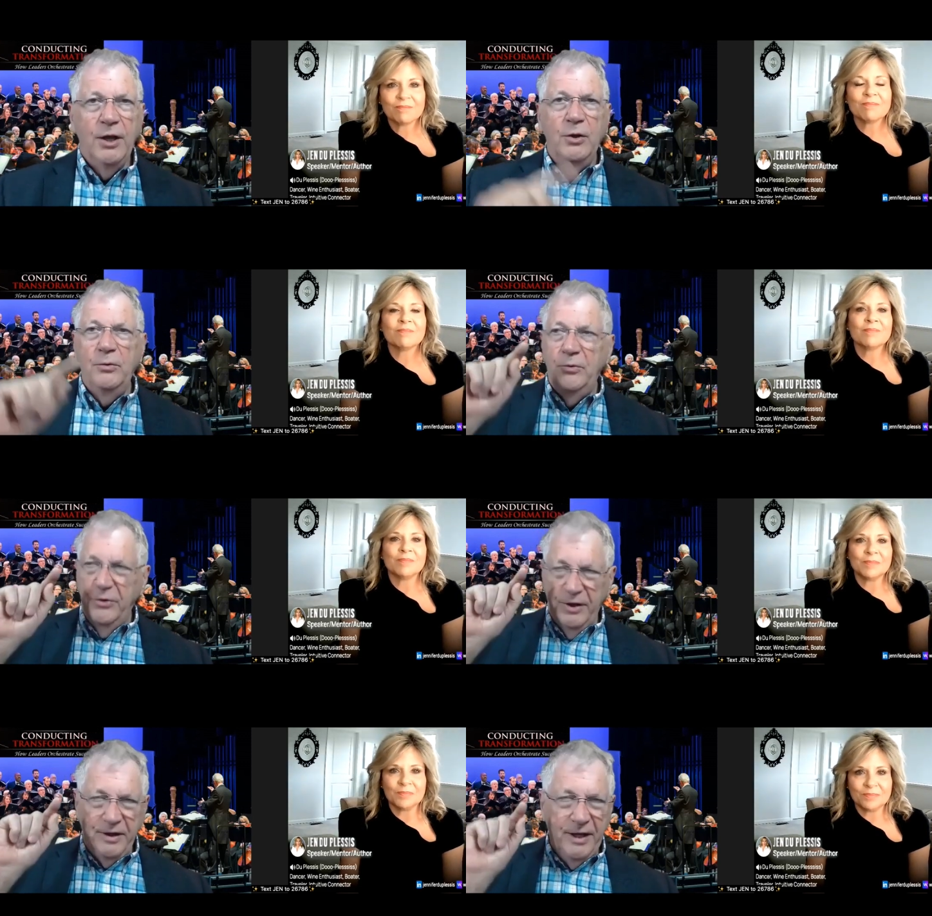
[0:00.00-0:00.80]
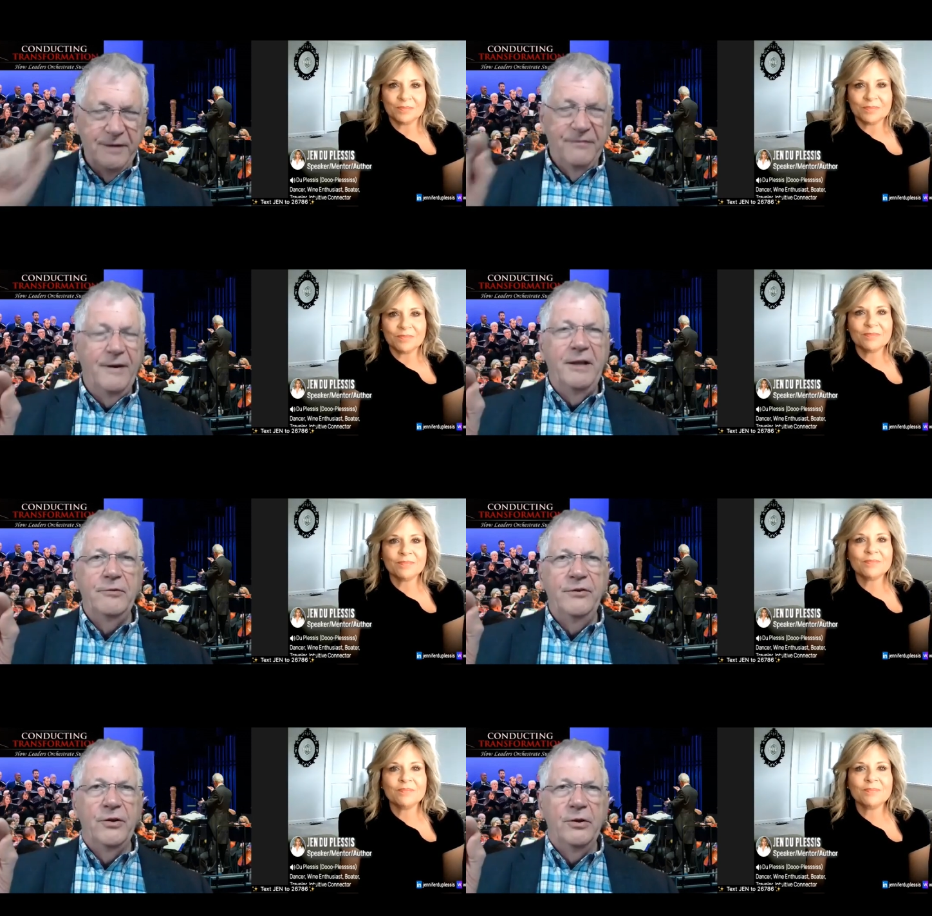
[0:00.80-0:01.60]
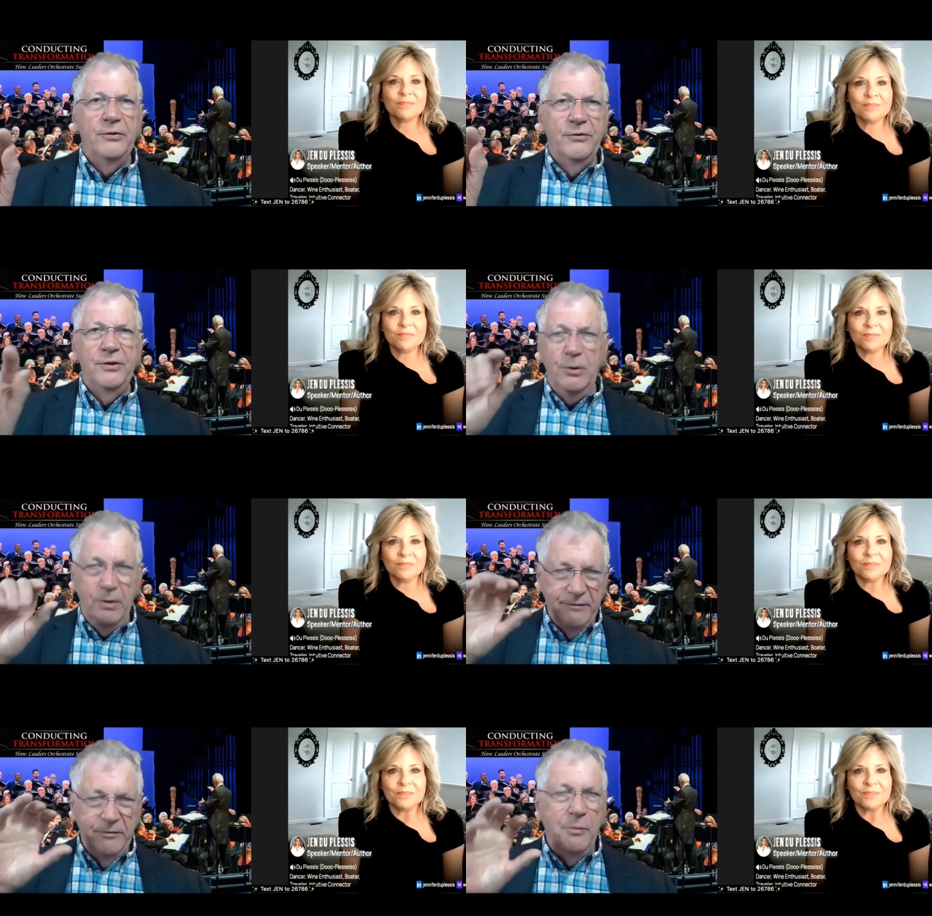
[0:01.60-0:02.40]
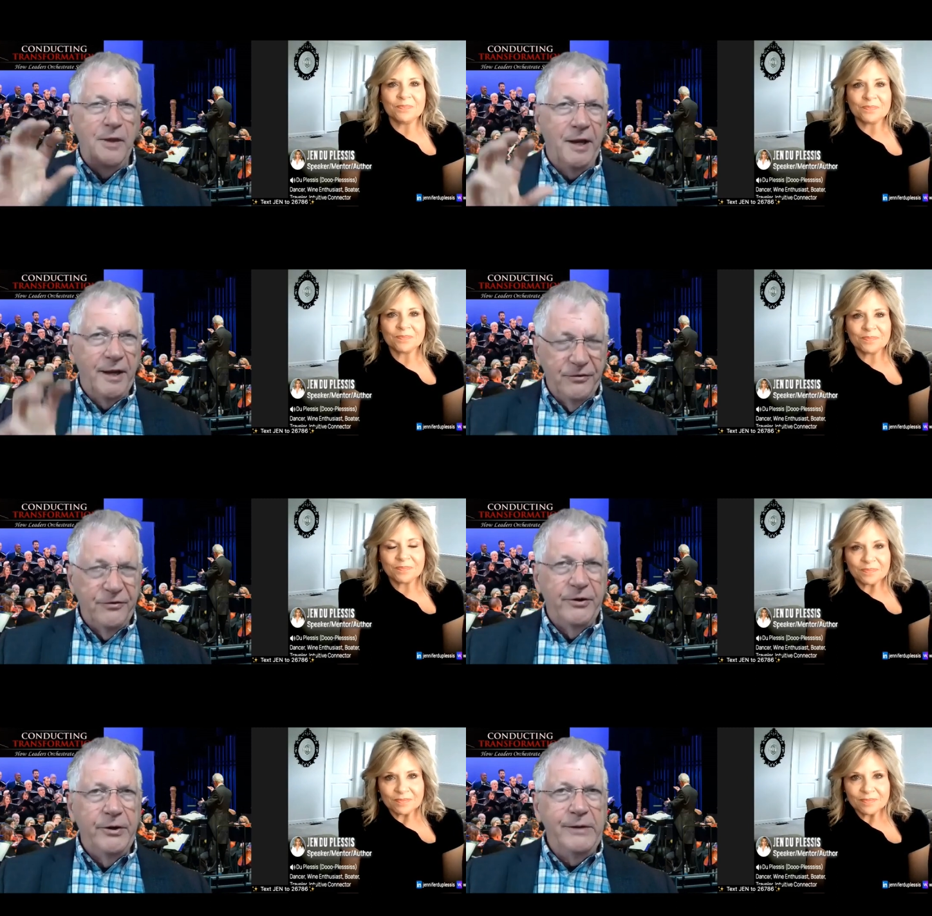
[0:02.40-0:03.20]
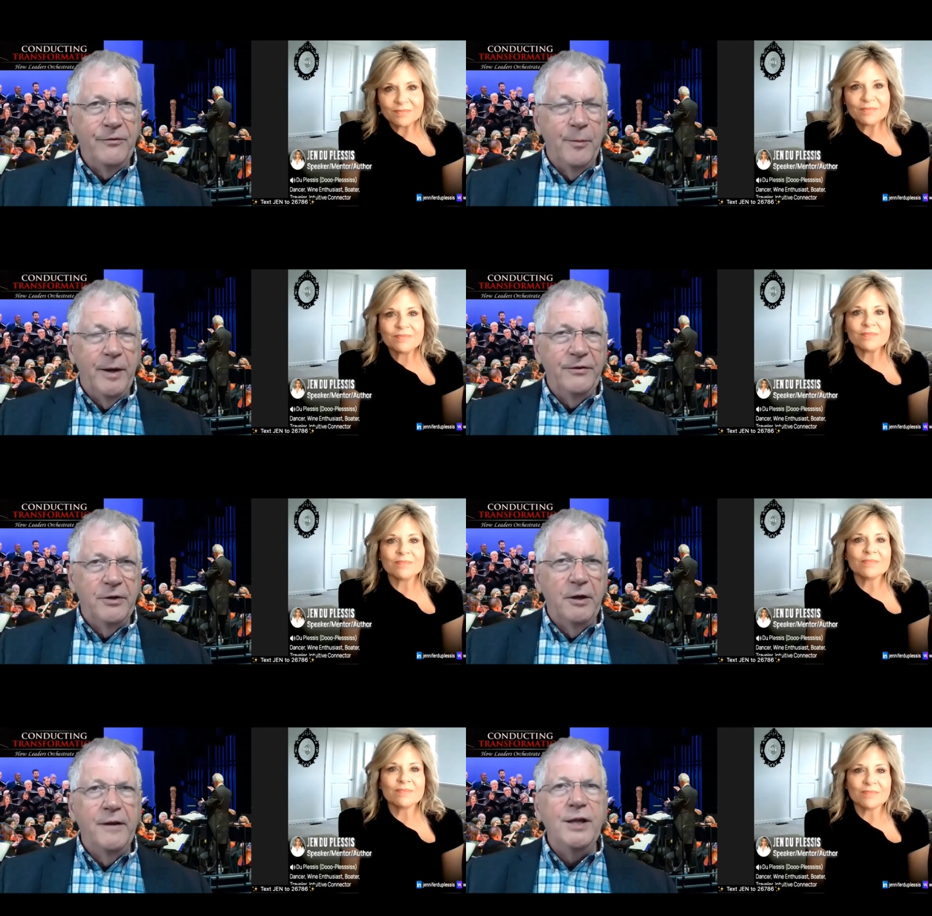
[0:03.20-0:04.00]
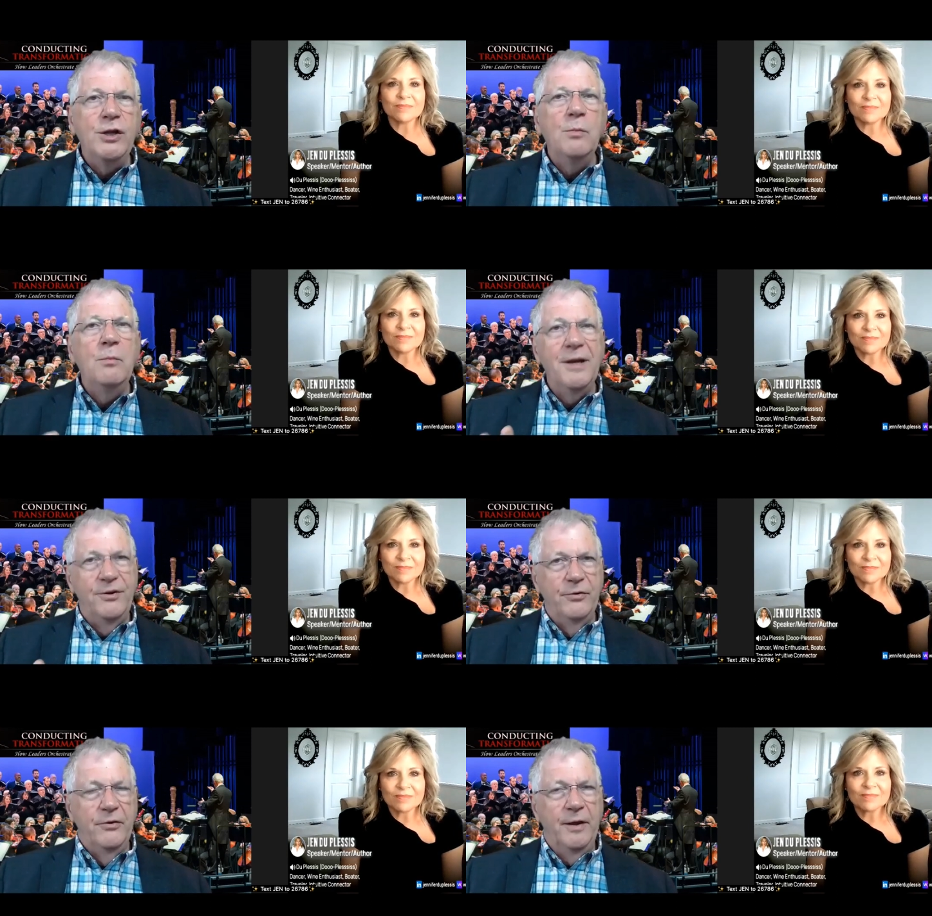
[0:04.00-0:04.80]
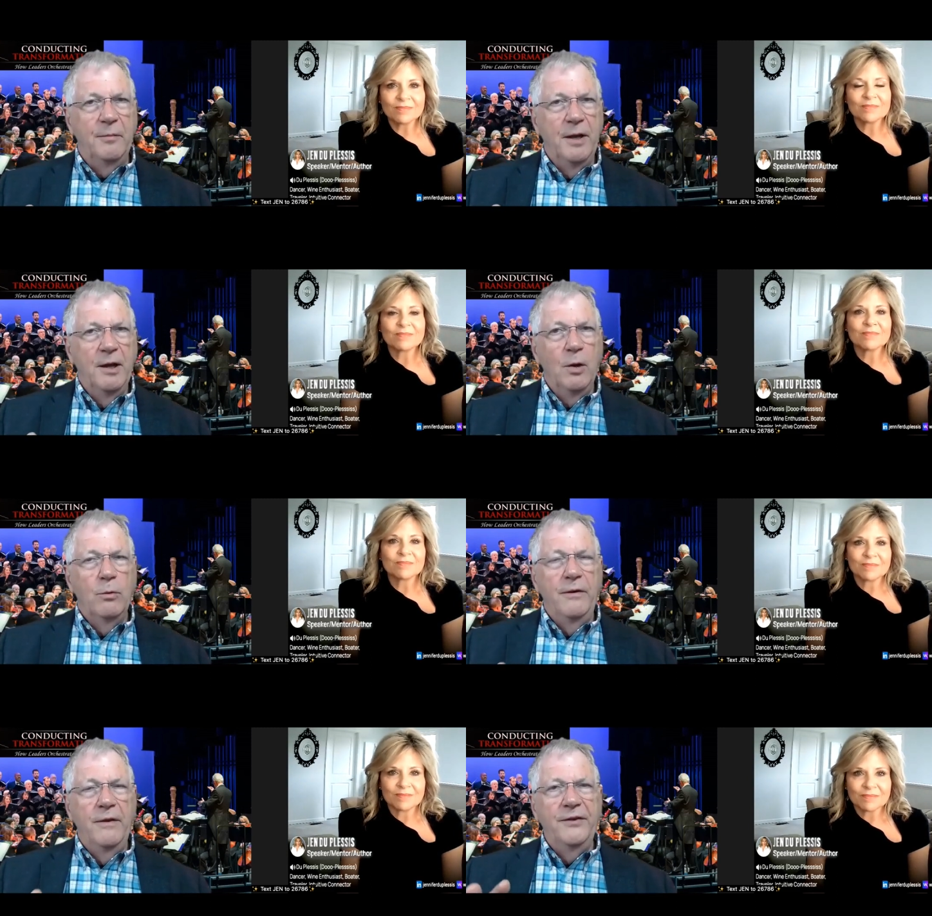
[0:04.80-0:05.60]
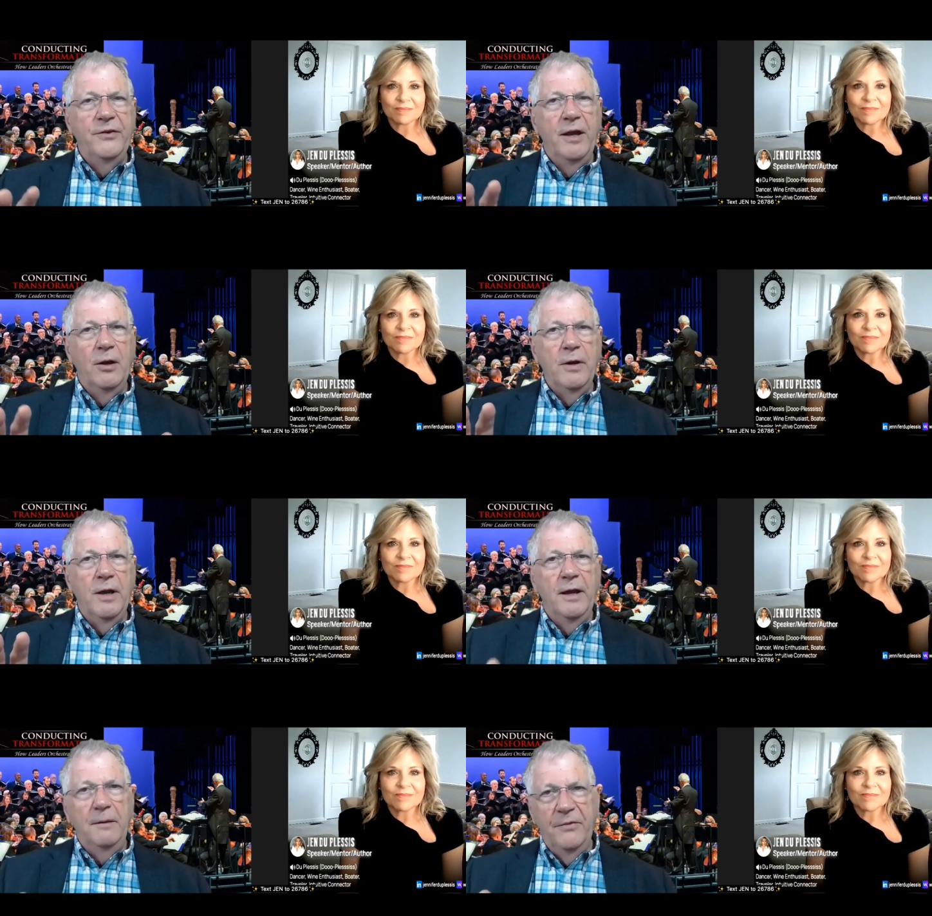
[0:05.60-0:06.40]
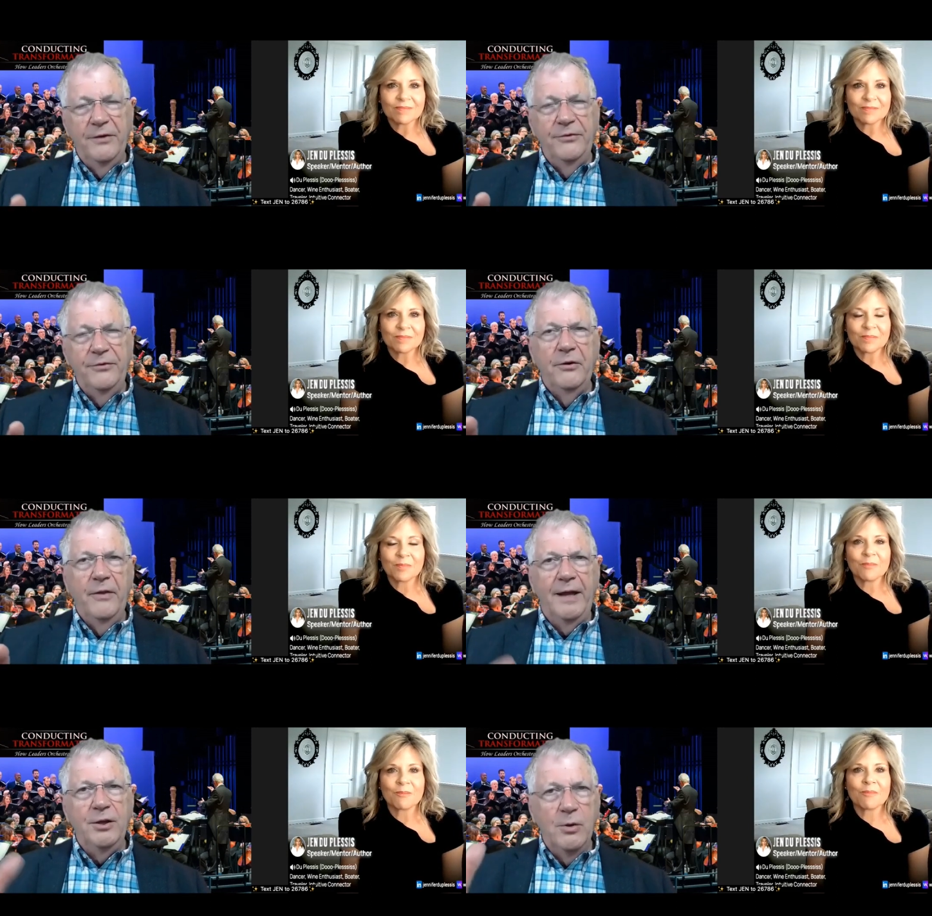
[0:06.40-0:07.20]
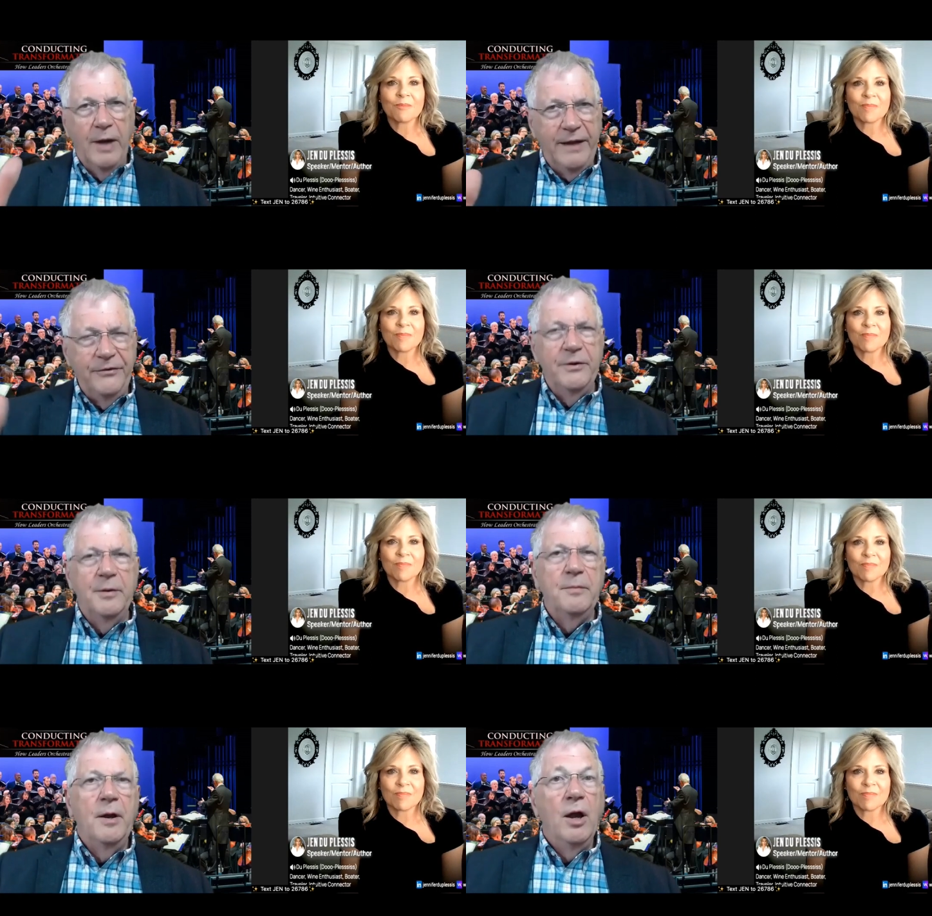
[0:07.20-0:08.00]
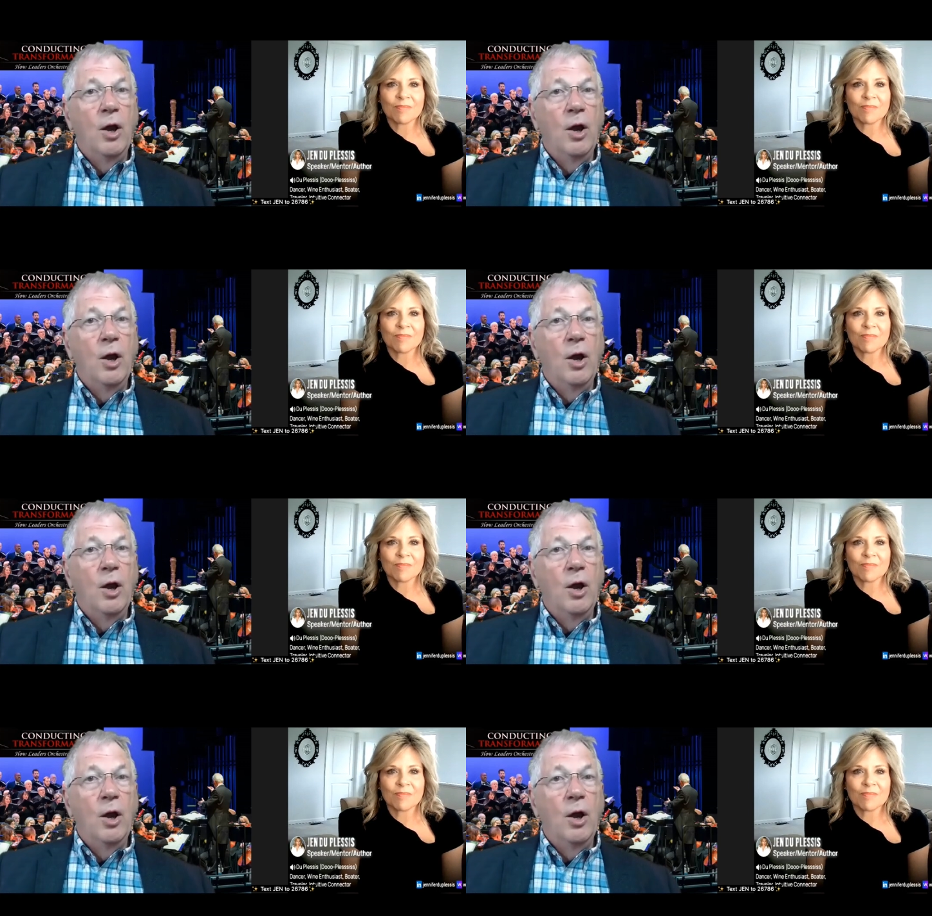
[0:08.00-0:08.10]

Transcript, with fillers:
Speaker 1: you identify the results you give them the necessary information and then you mentor them when they say okay this or that you ask them